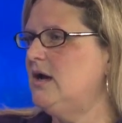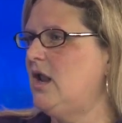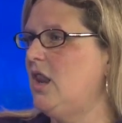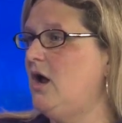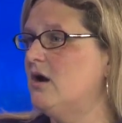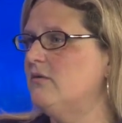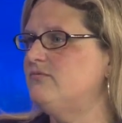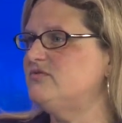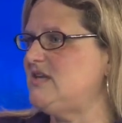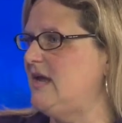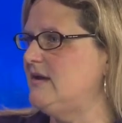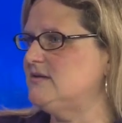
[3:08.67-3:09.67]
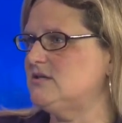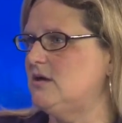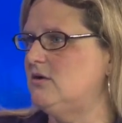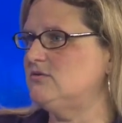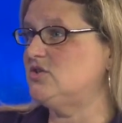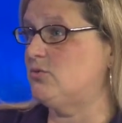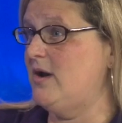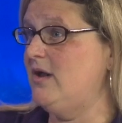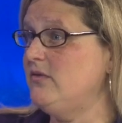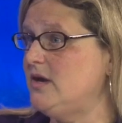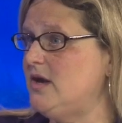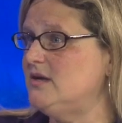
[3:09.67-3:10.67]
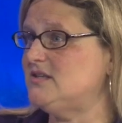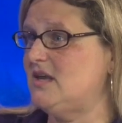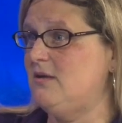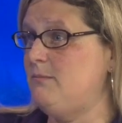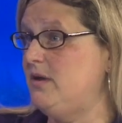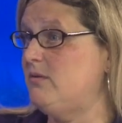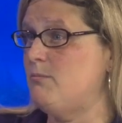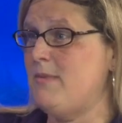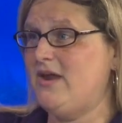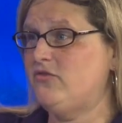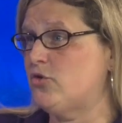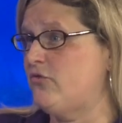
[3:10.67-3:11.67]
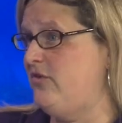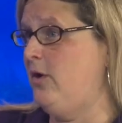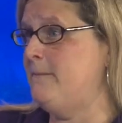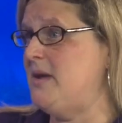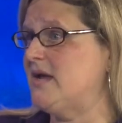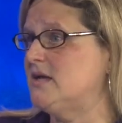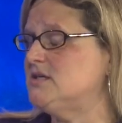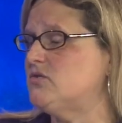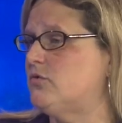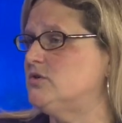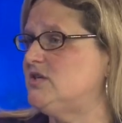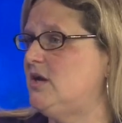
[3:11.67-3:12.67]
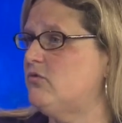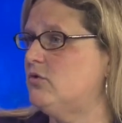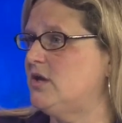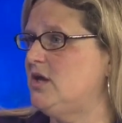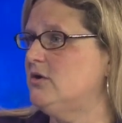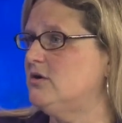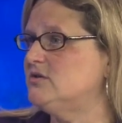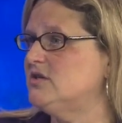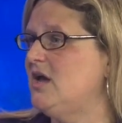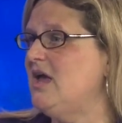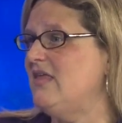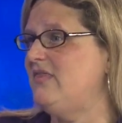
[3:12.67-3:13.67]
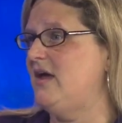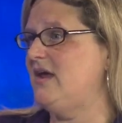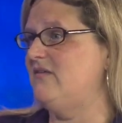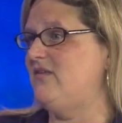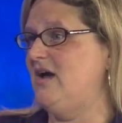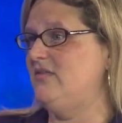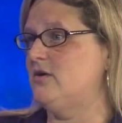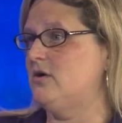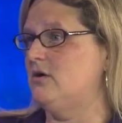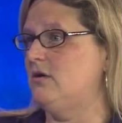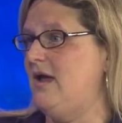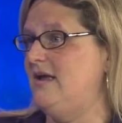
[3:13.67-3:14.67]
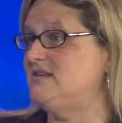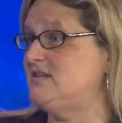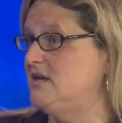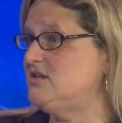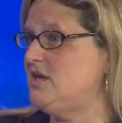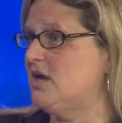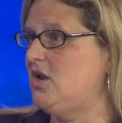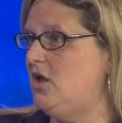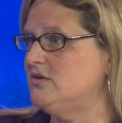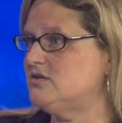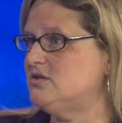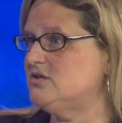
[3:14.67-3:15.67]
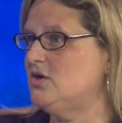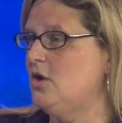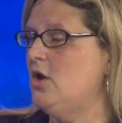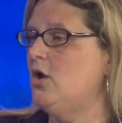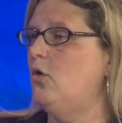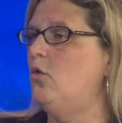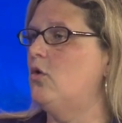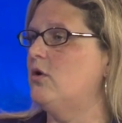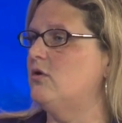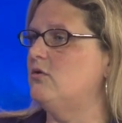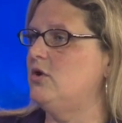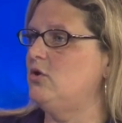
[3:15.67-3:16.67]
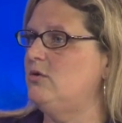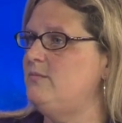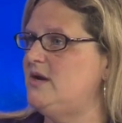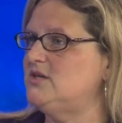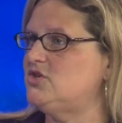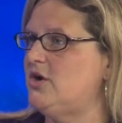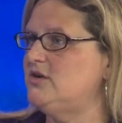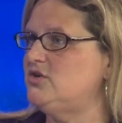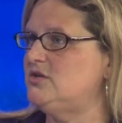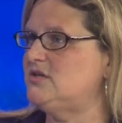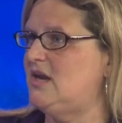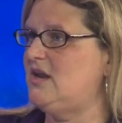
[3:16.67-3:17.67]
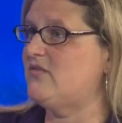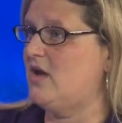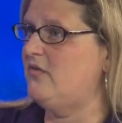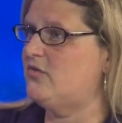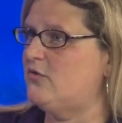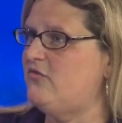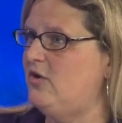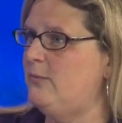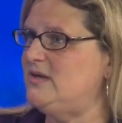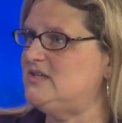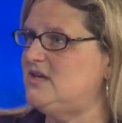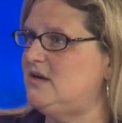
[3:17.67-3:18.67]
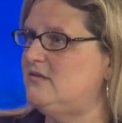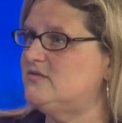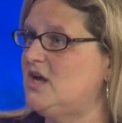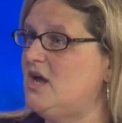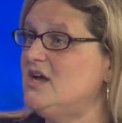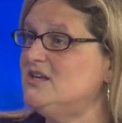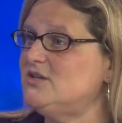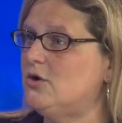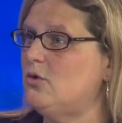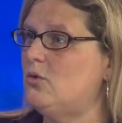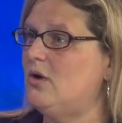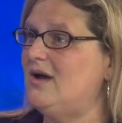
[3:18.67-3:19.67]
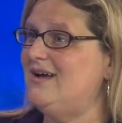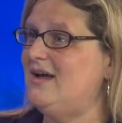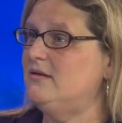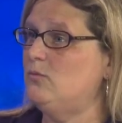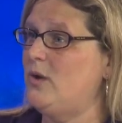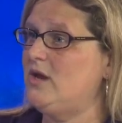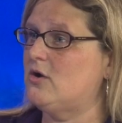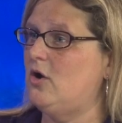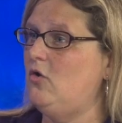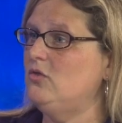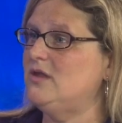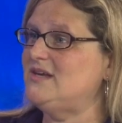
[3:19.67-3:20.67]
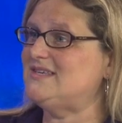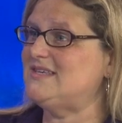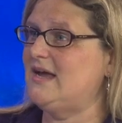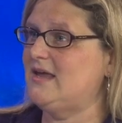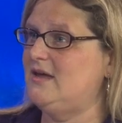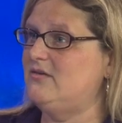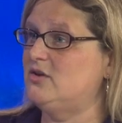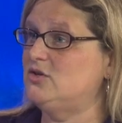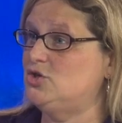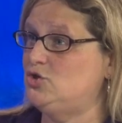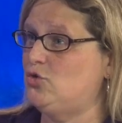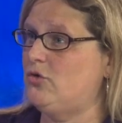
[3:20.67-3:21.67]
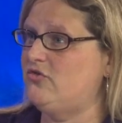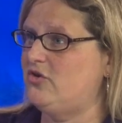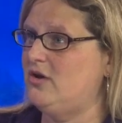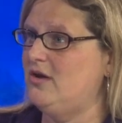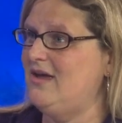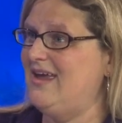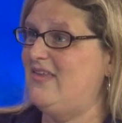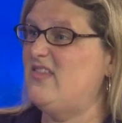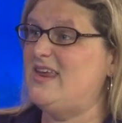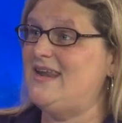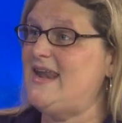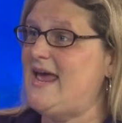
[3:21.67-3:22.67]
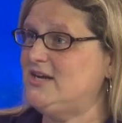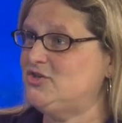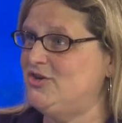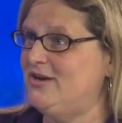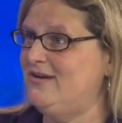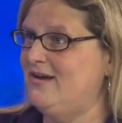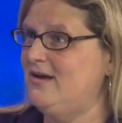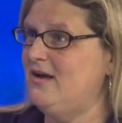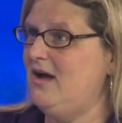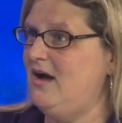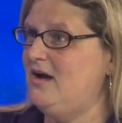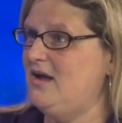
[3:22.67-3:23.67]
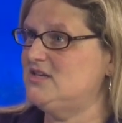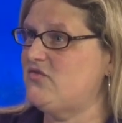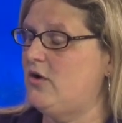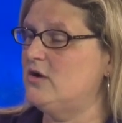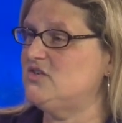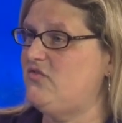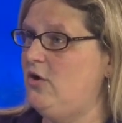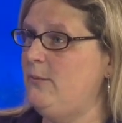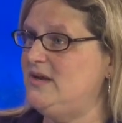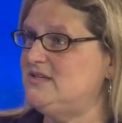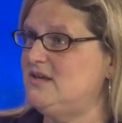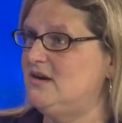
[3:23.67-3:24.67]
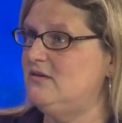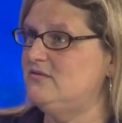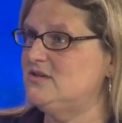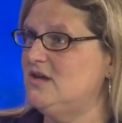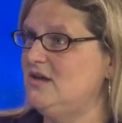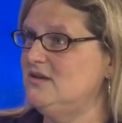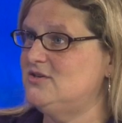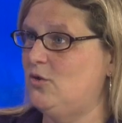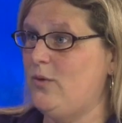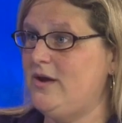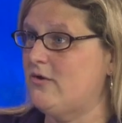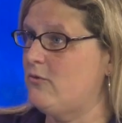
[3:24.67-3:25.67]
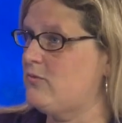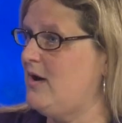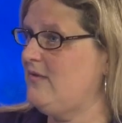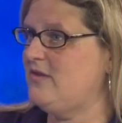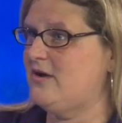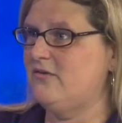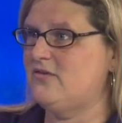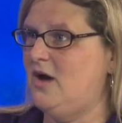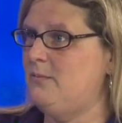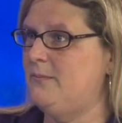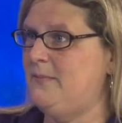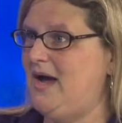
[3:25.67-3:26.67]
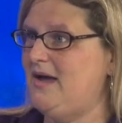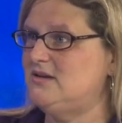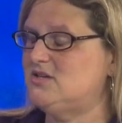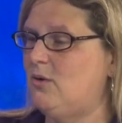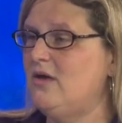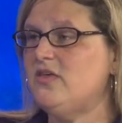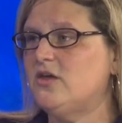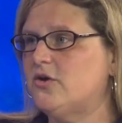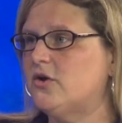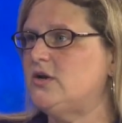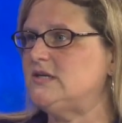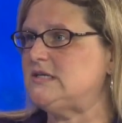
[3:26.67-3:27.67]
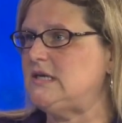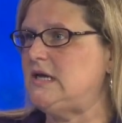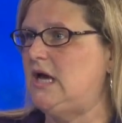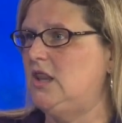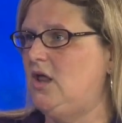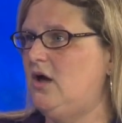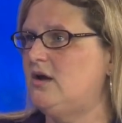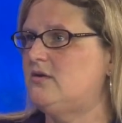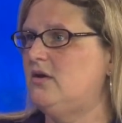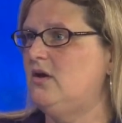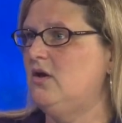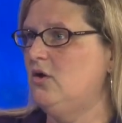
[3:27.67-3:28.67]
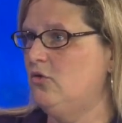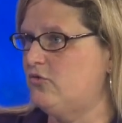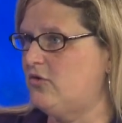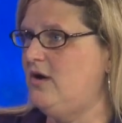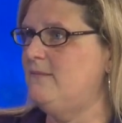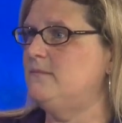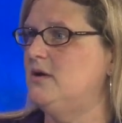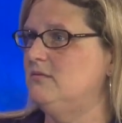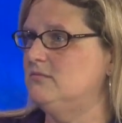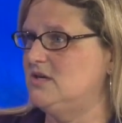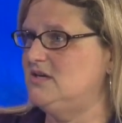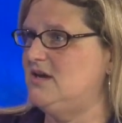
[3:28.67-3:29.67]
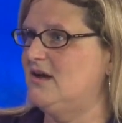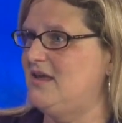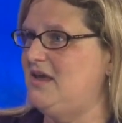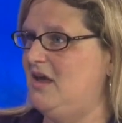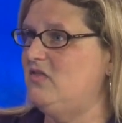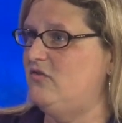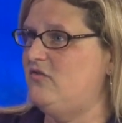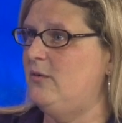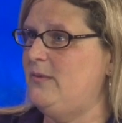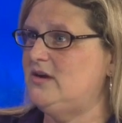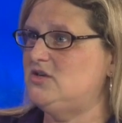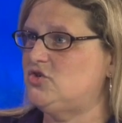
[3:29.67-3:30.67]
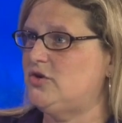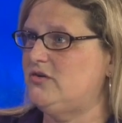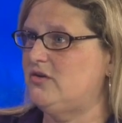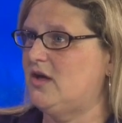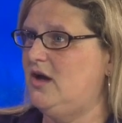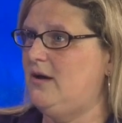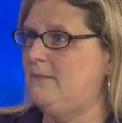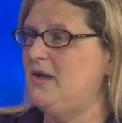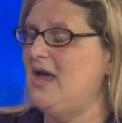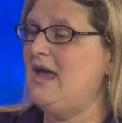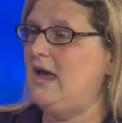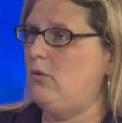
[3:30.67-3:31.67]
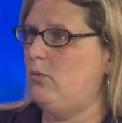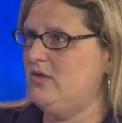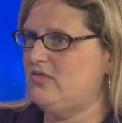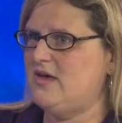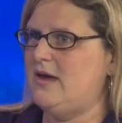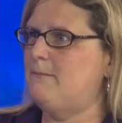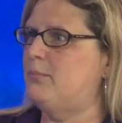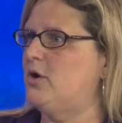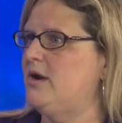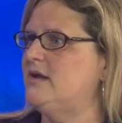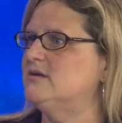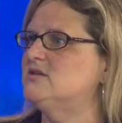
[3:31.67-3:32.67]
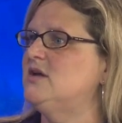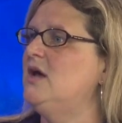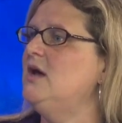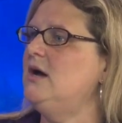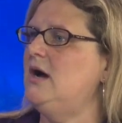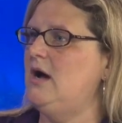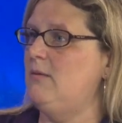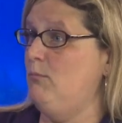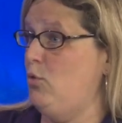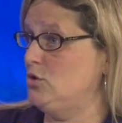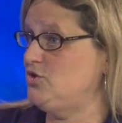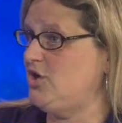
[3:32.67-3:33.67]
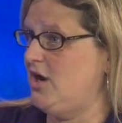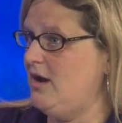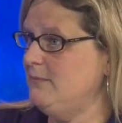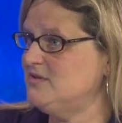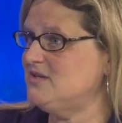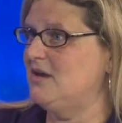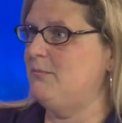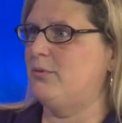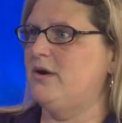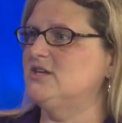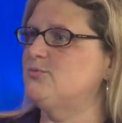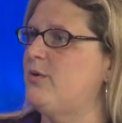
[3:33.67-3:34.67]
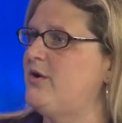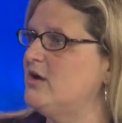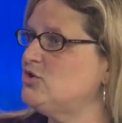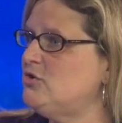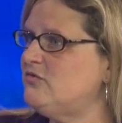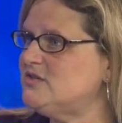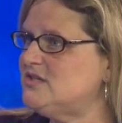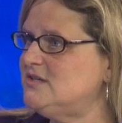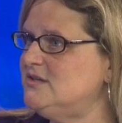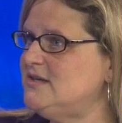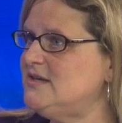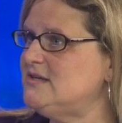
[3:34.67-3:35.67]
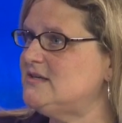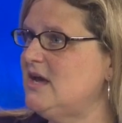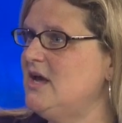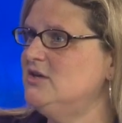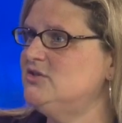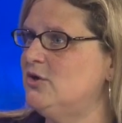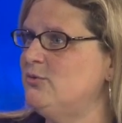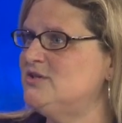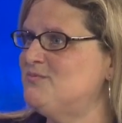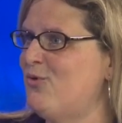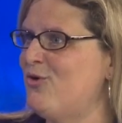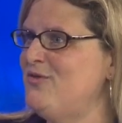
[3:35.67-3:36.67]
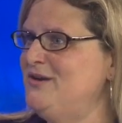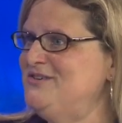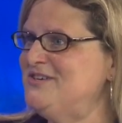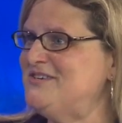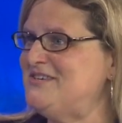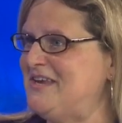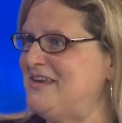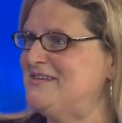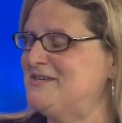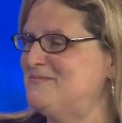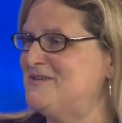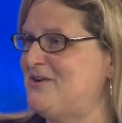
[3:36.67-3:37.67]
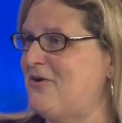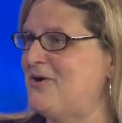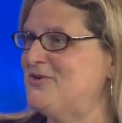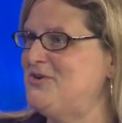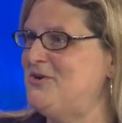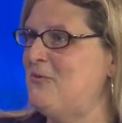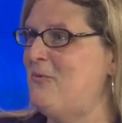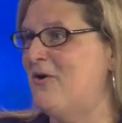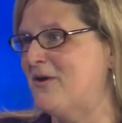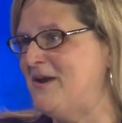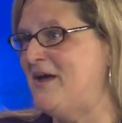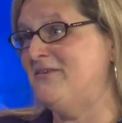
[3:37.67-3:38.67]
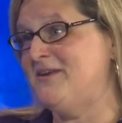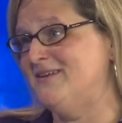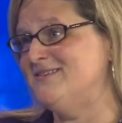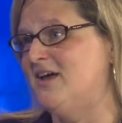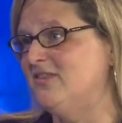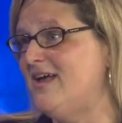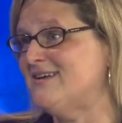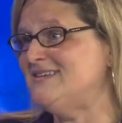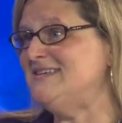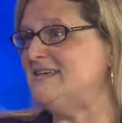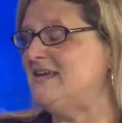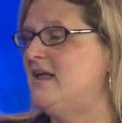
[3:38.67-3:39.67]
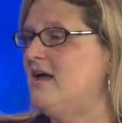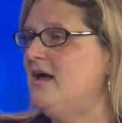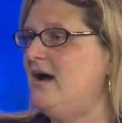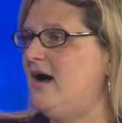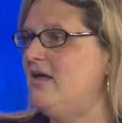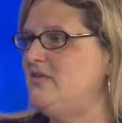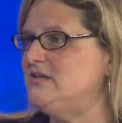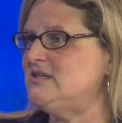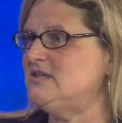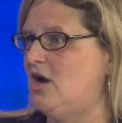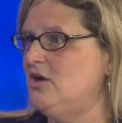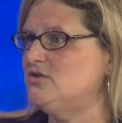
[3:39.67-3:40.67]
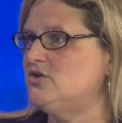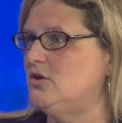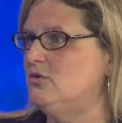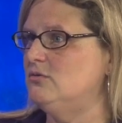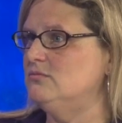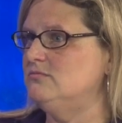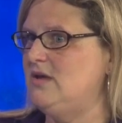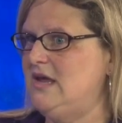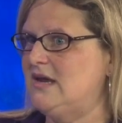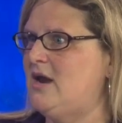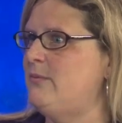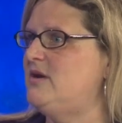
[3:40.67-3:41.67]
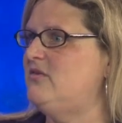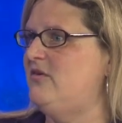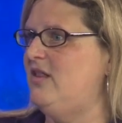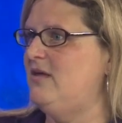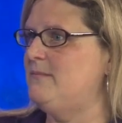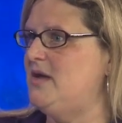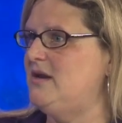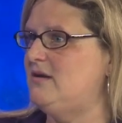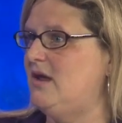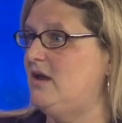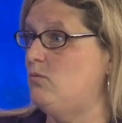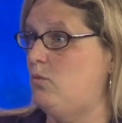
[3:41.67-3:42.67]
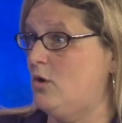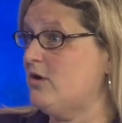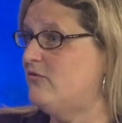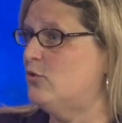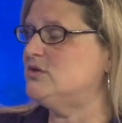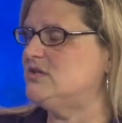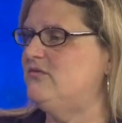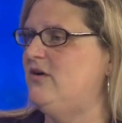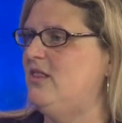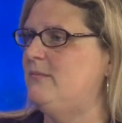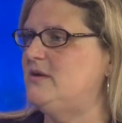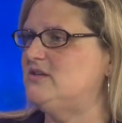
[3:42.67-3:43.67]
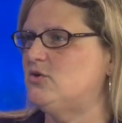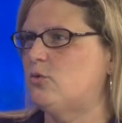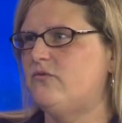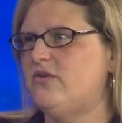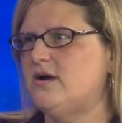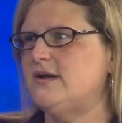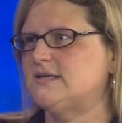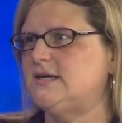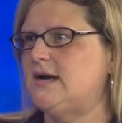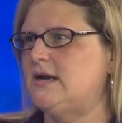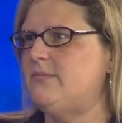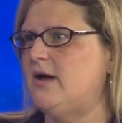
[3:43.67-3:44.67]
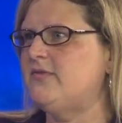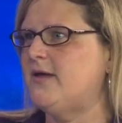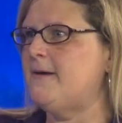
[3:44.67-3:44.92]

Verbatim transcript: A lot of states uh, surrounding us that have been major film meccas for several years, they have either had sunset clauses or new administrations that have cut their film incentives. So we are only second to Georgia in the nation uh, as far as film incentives. So we are right there at top of mind. So I think you're going to see a lot from Kentucky in the film industry to come. And with that brings uh, more jobs. It brings production facilities. So it's more than just seeing some stars, you know, walking down downtown yeah. Lexington. Uh, this is also economic development and workforce development. So we're very excited about that.